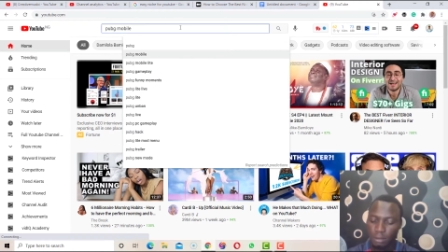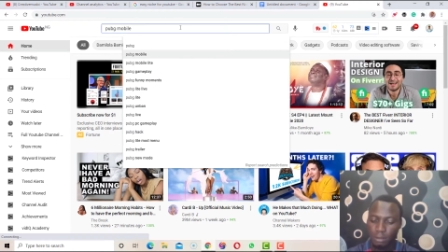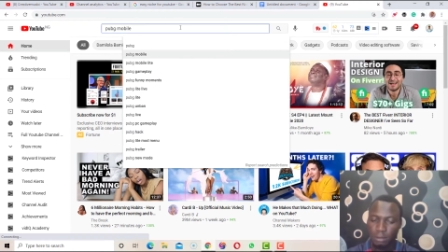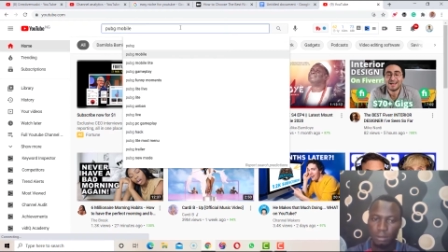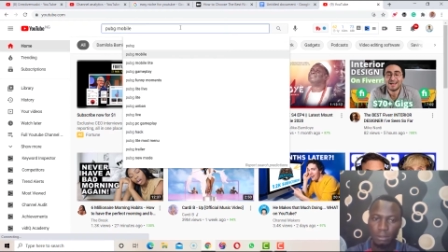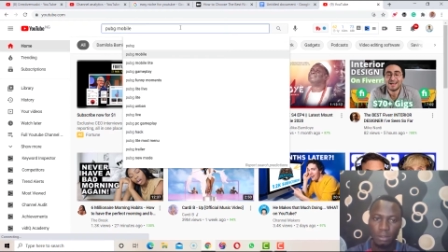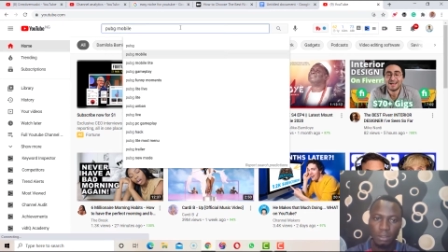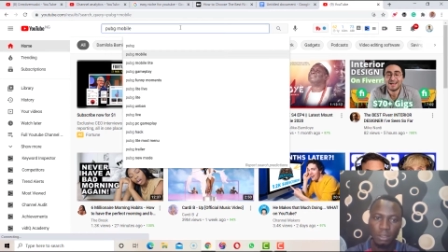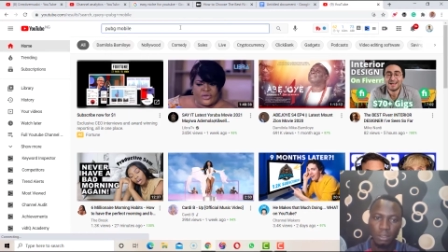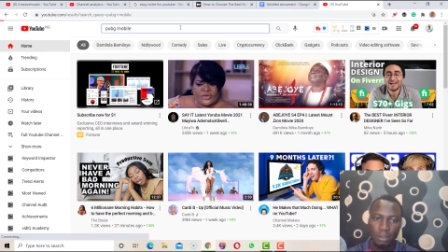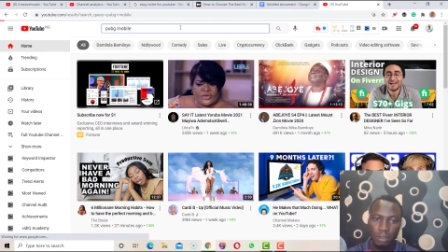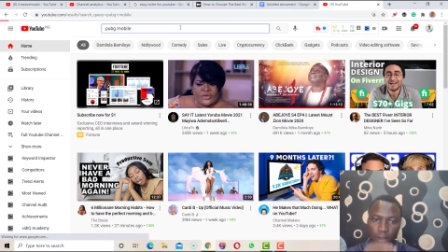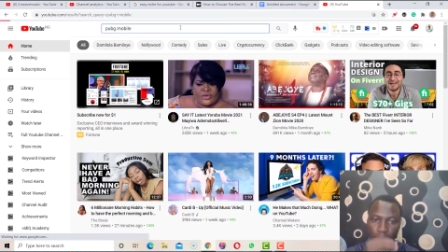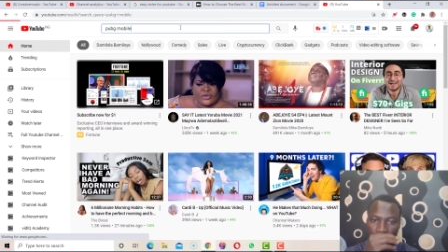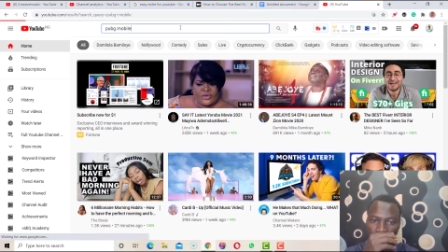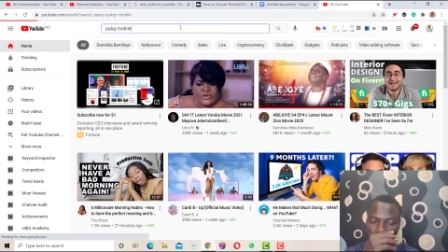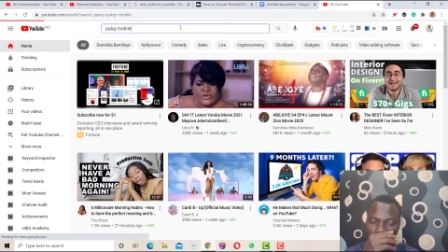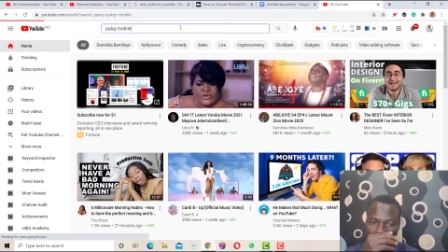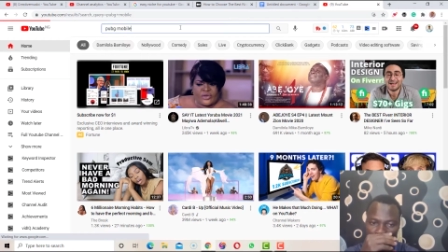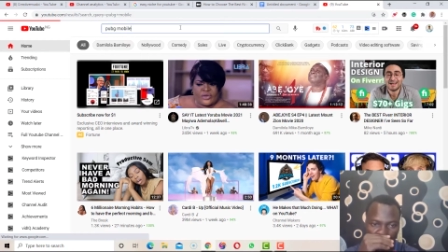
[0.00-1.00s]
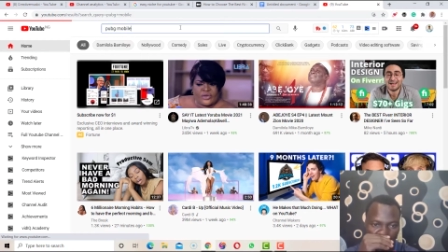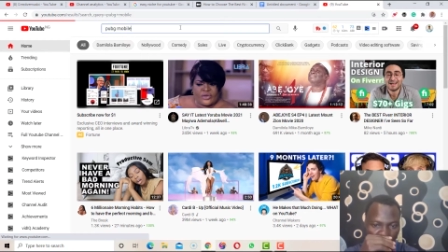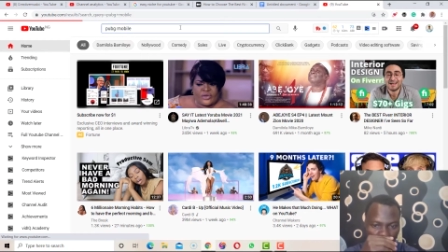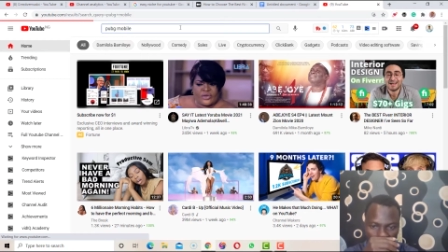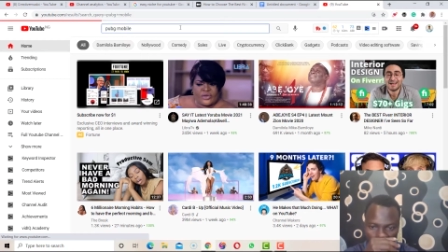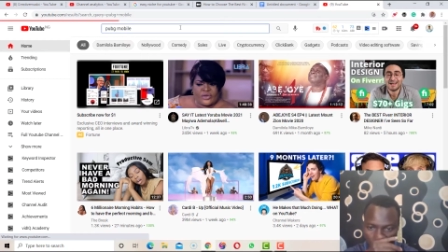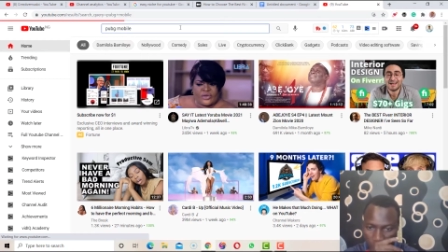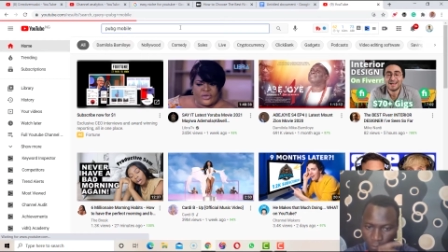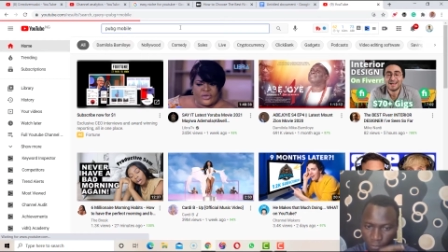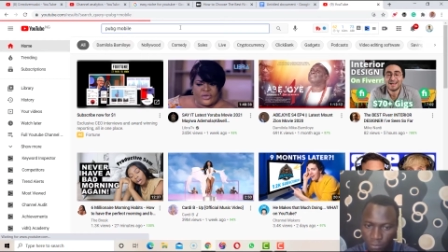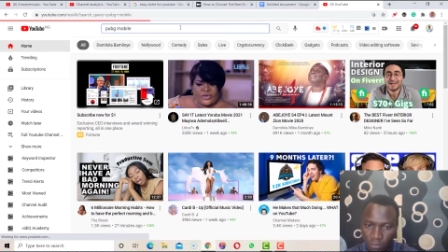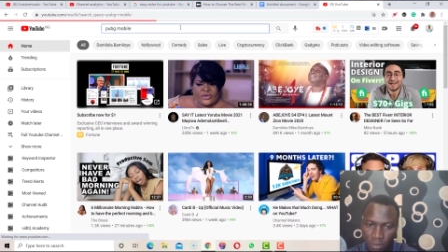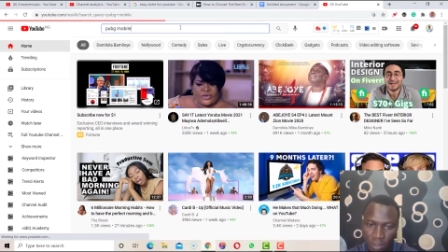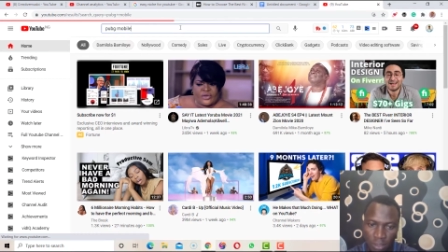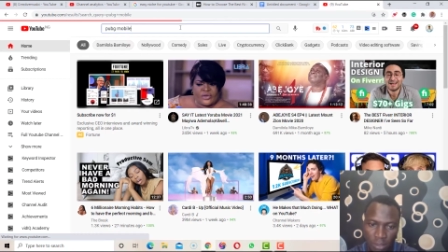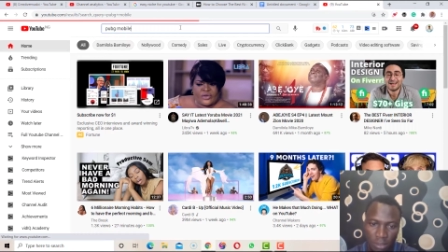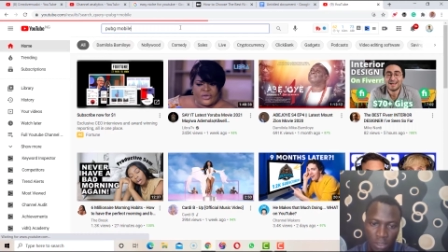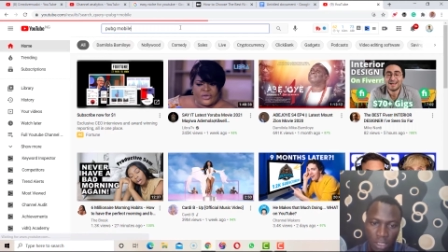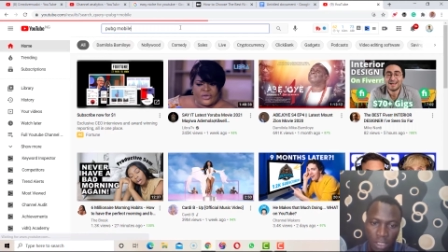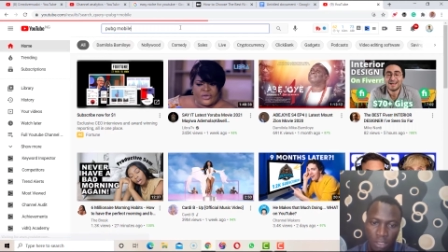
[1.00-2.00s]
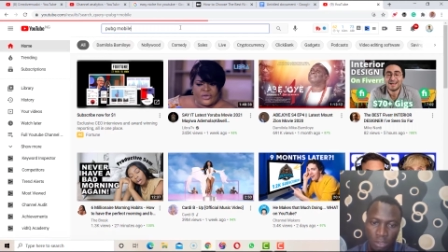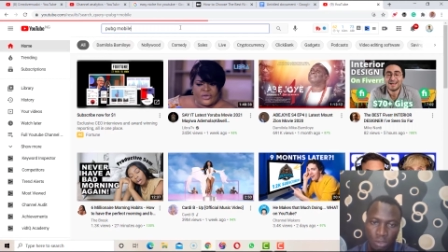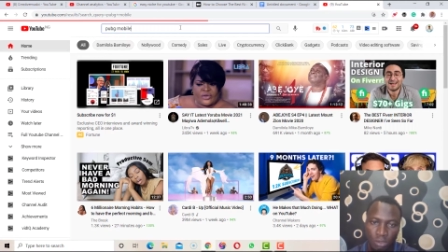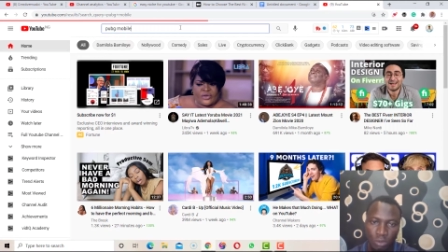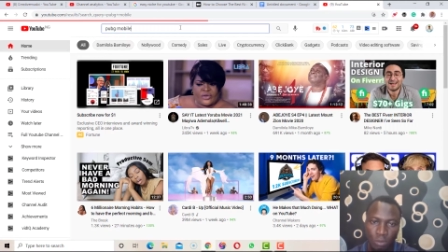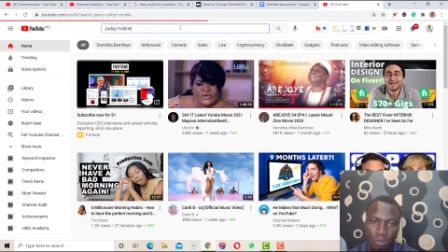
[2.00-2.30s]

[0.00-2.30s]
Okay. I have friends that used to